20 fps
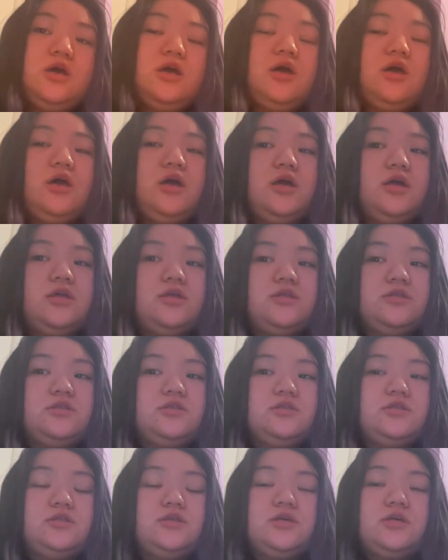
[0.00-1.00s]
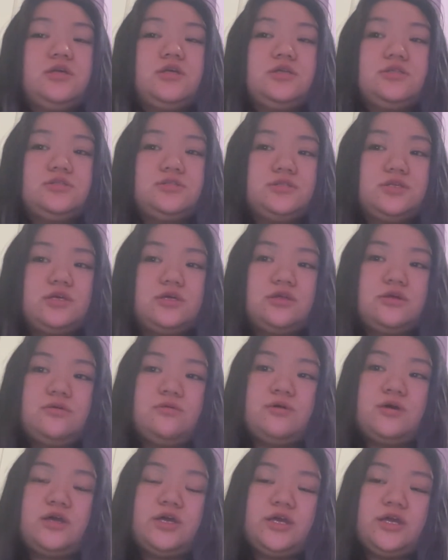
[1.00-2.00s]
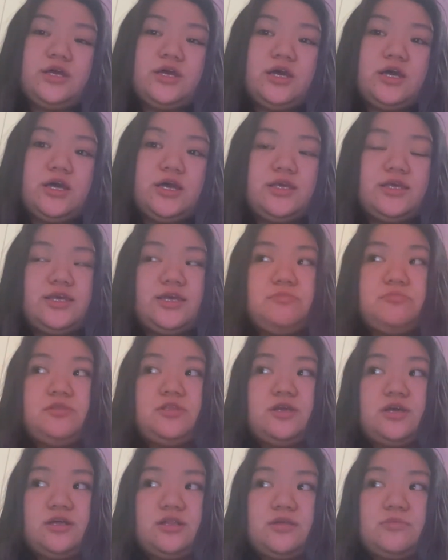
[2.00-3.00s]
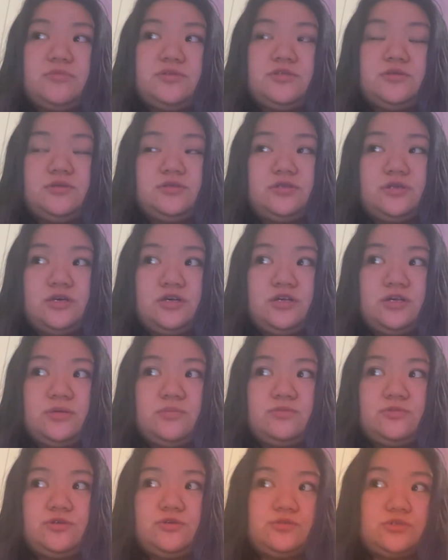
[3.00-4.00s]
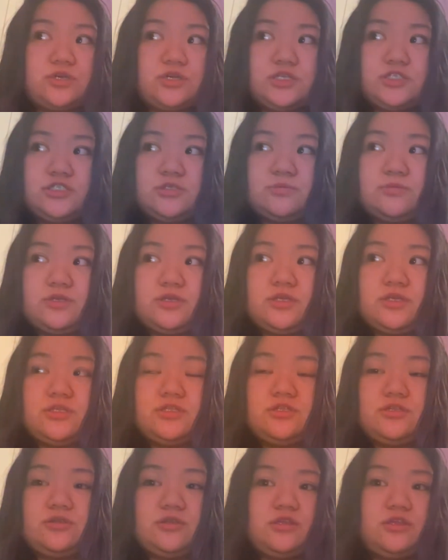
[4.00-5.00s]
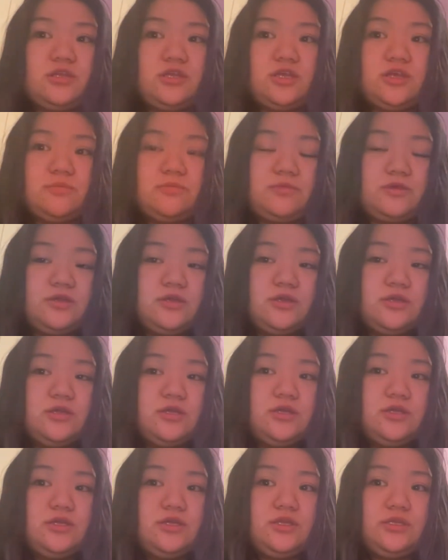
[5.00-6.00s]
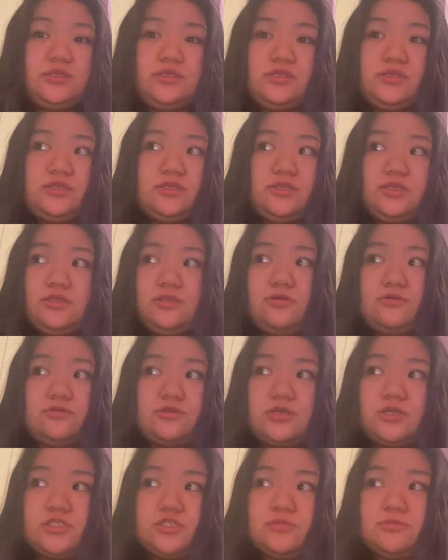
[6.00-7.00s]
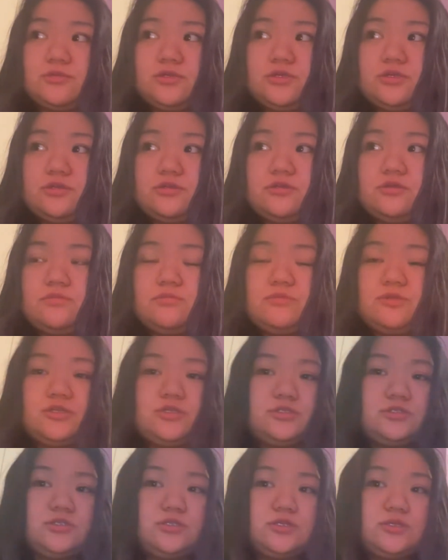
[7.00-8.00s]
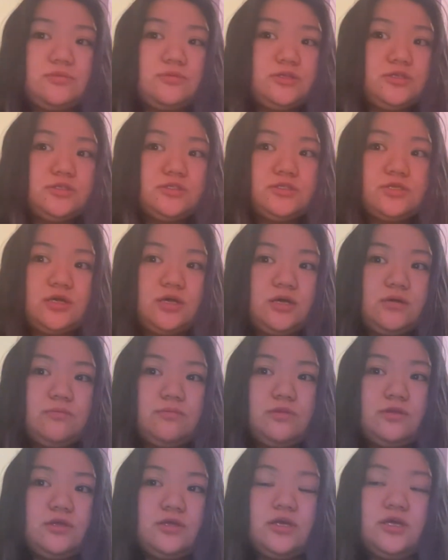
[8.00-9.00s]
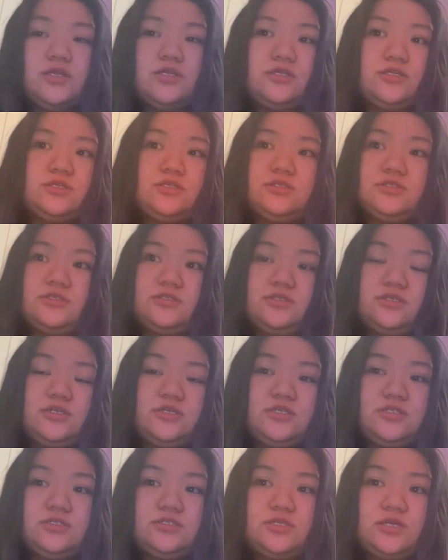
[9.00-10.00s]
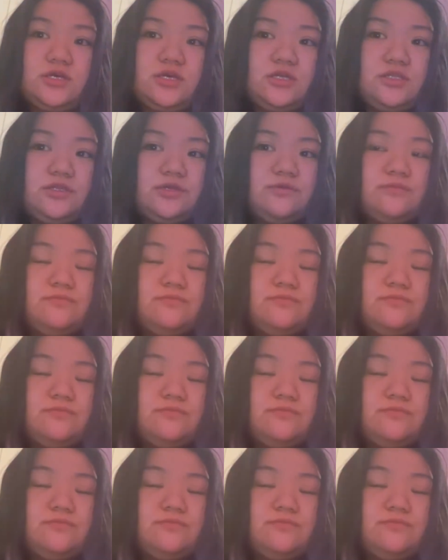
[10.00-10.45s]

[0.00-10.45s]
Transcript: And exactly why I keep telling Tom, don't touch me. Keep, don't touch me. Please, please stop and he's he's not